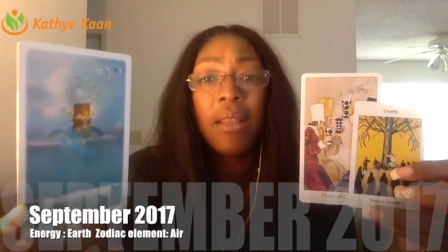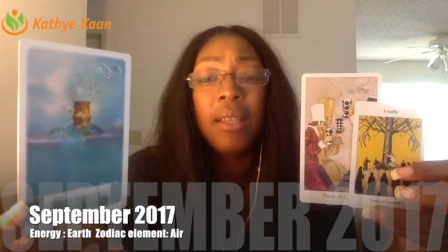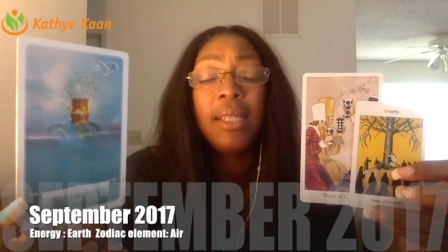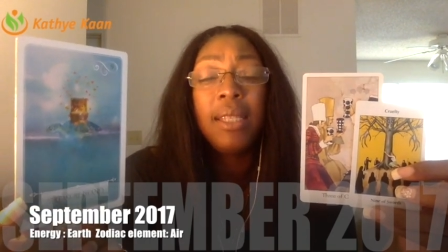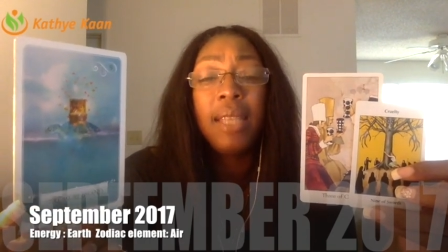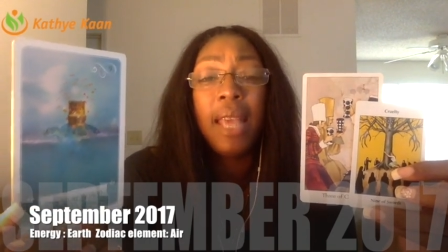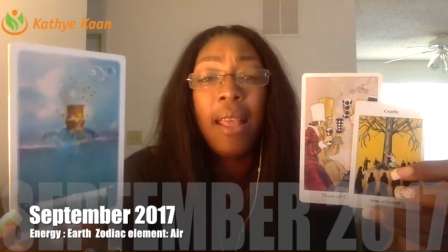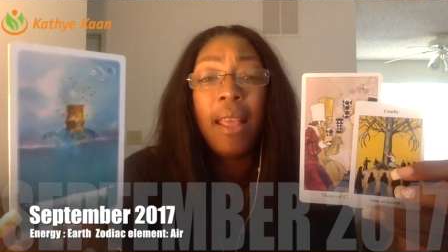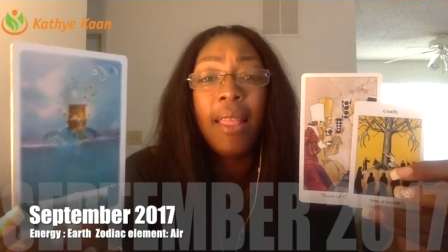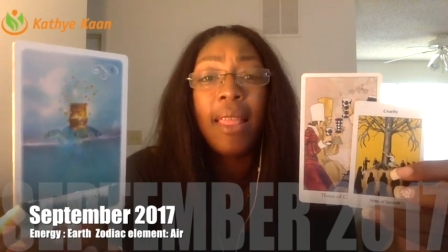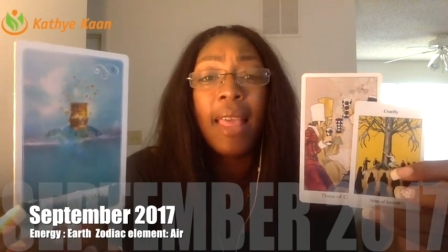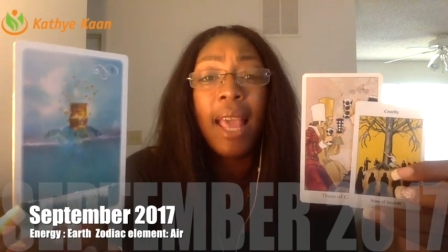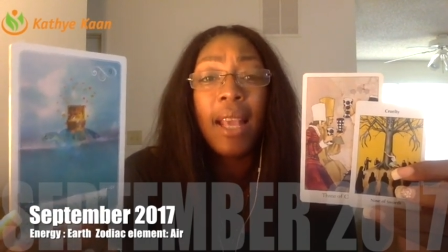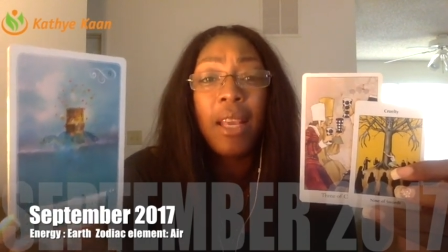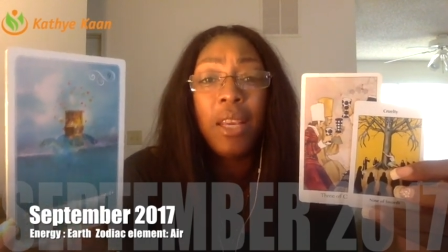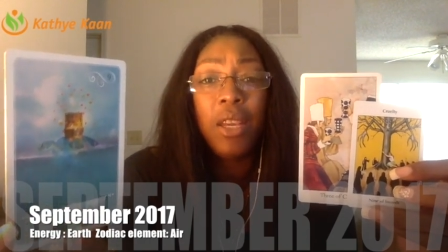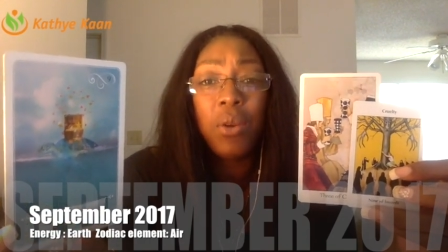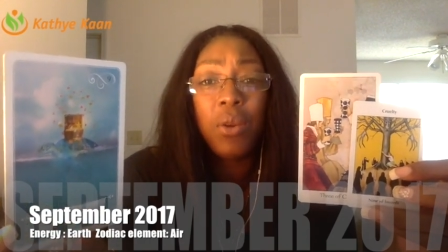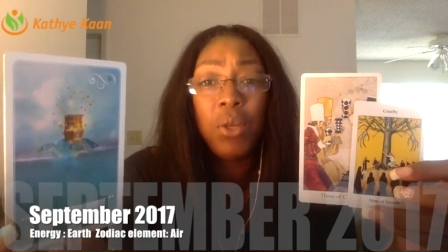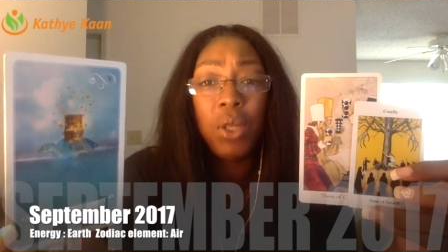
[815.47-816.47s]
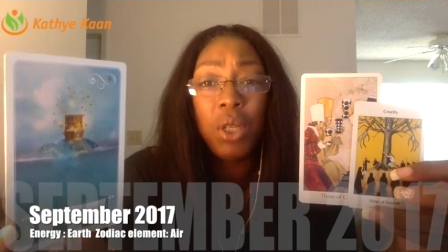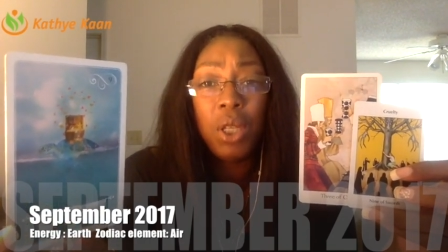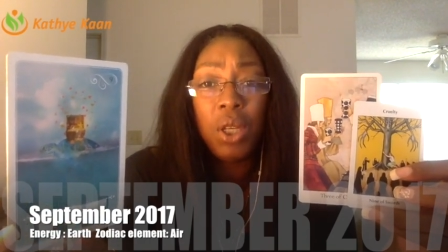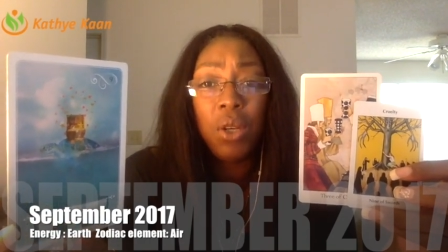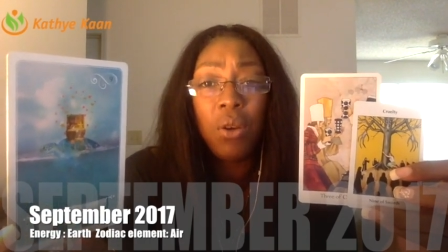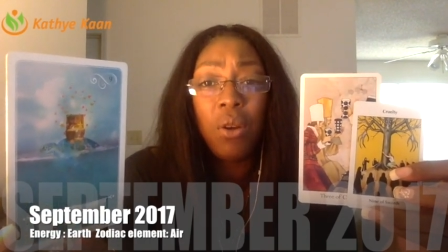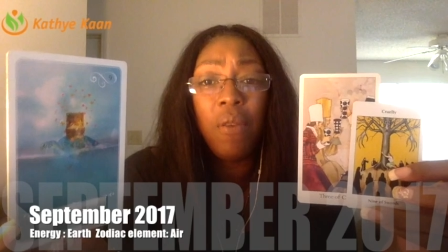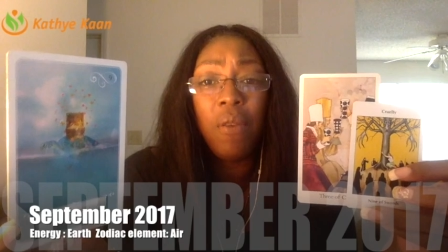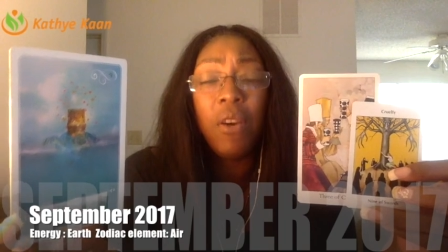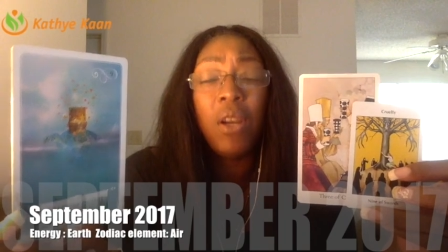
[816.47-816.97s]
say thank you to the
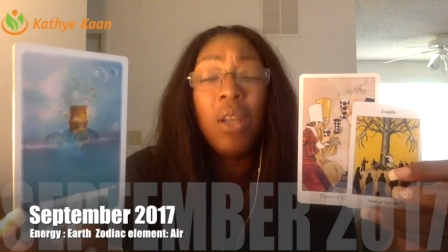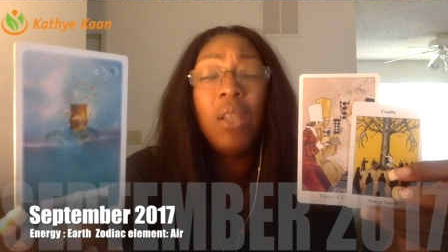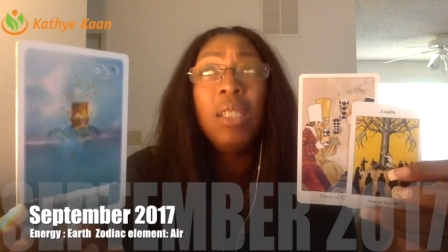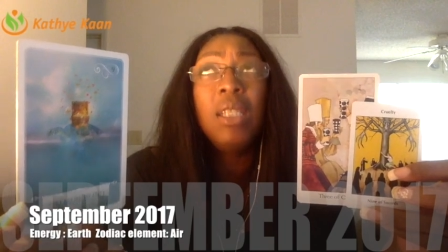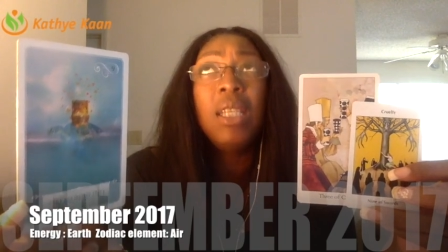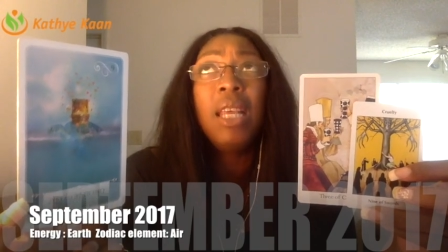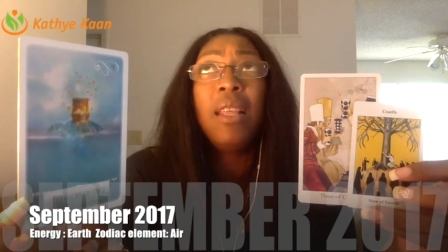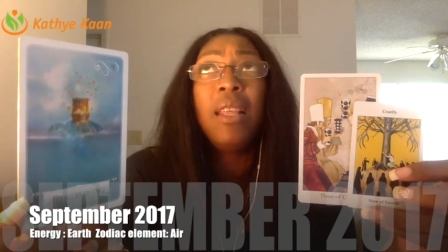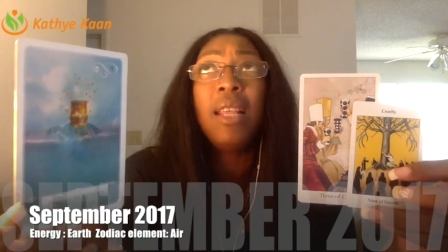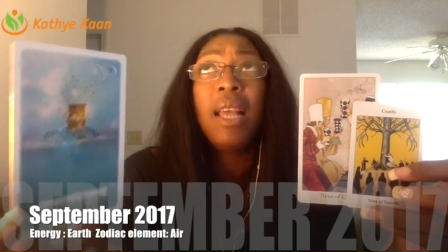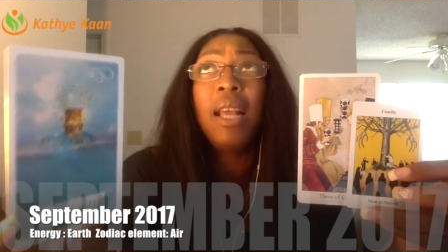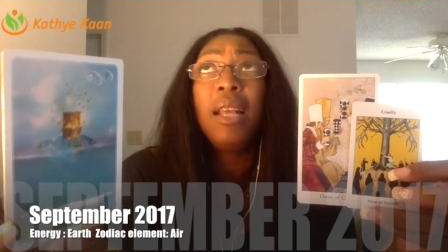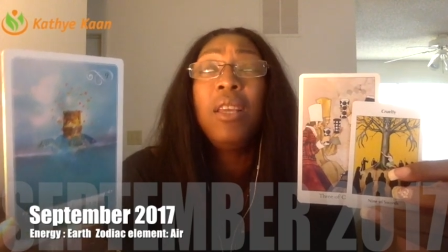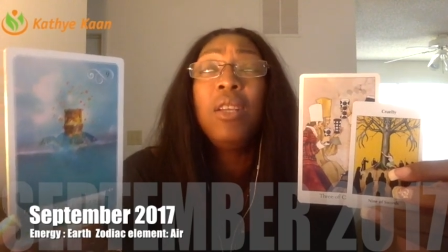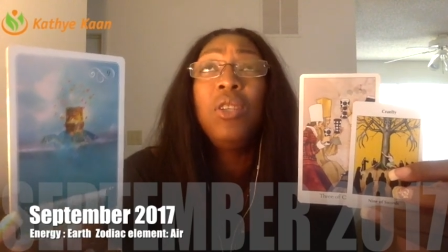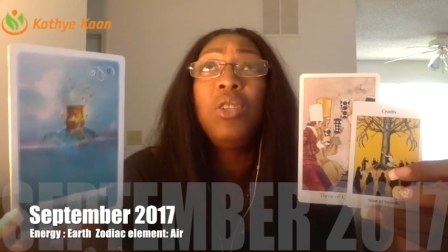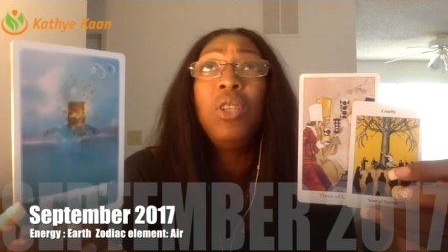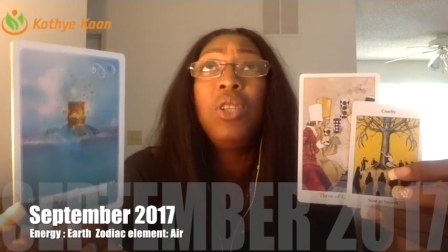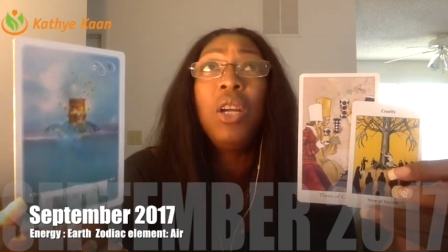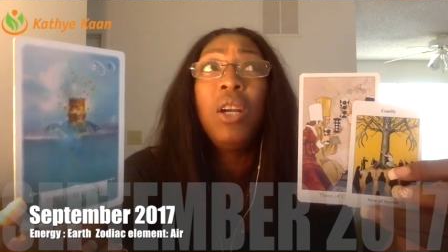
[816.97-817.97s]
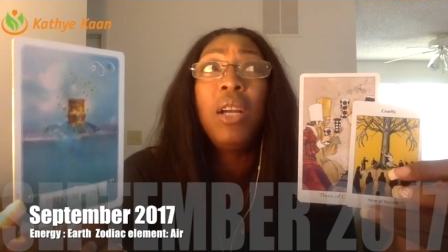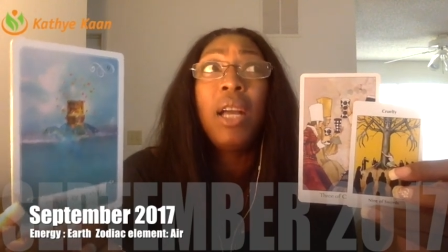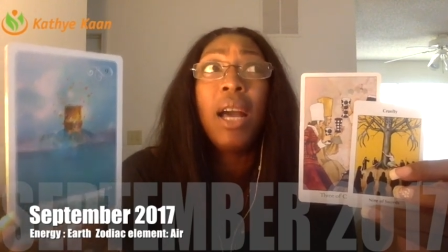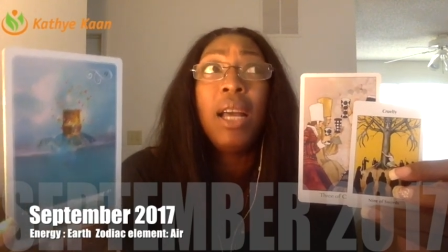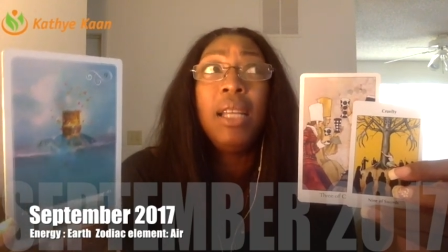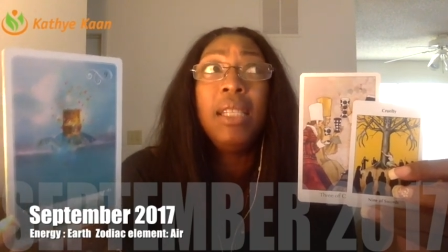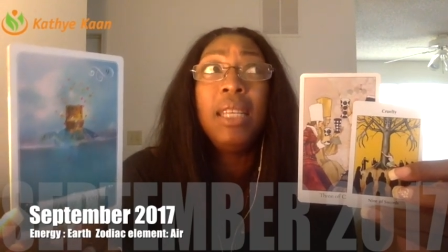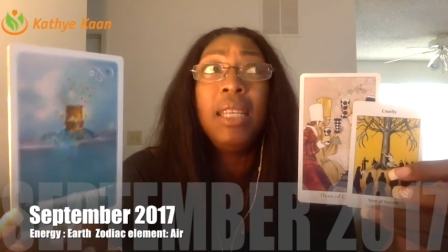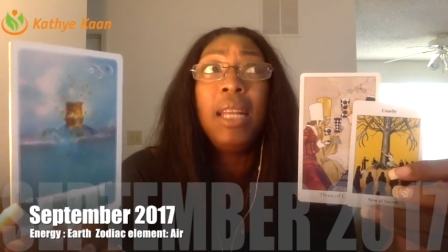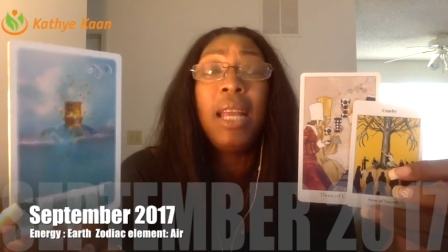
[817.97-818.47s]
universe, say thank you to your
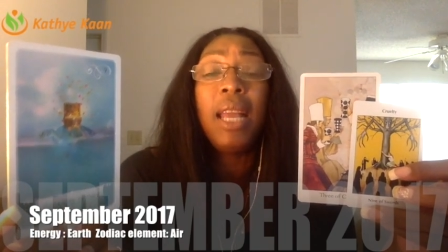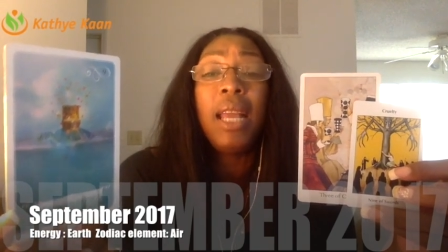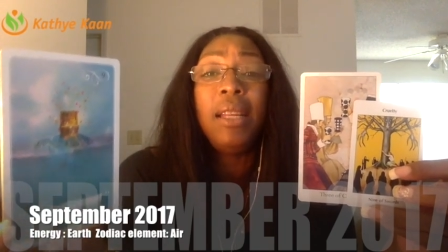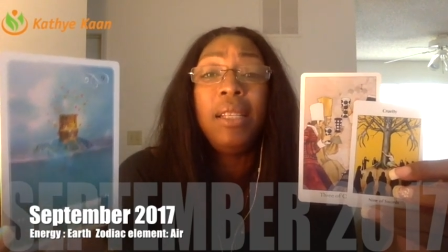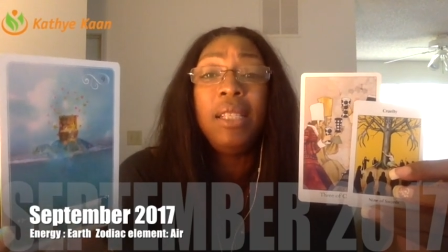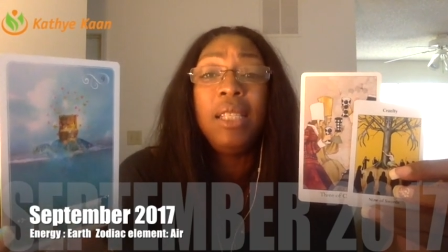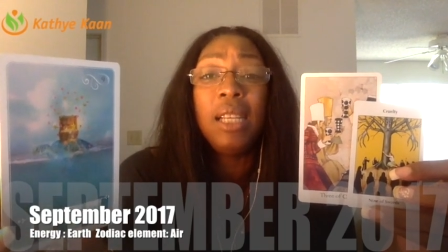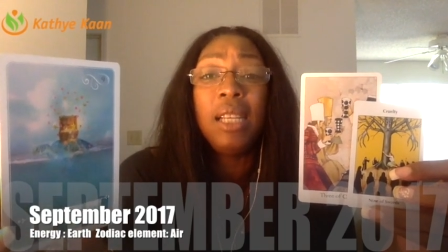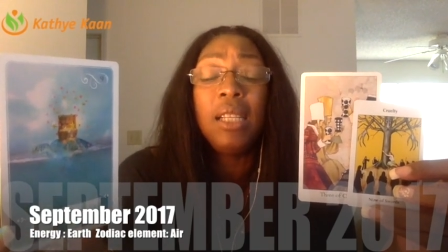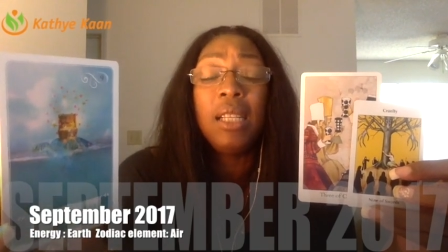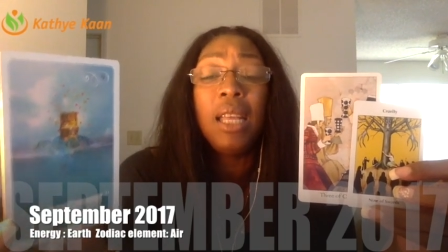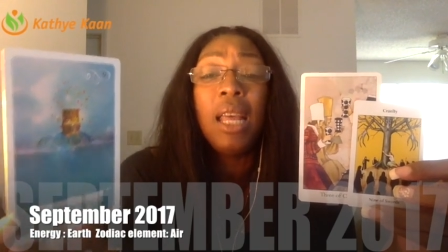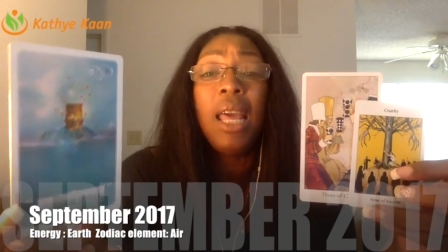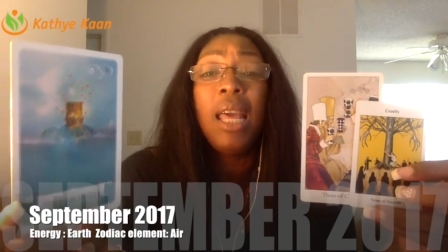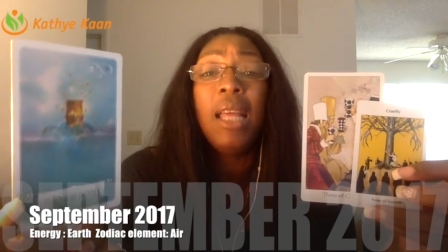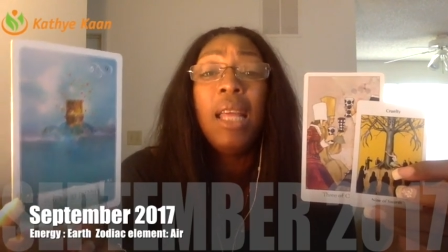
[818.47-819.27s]
guides and angel,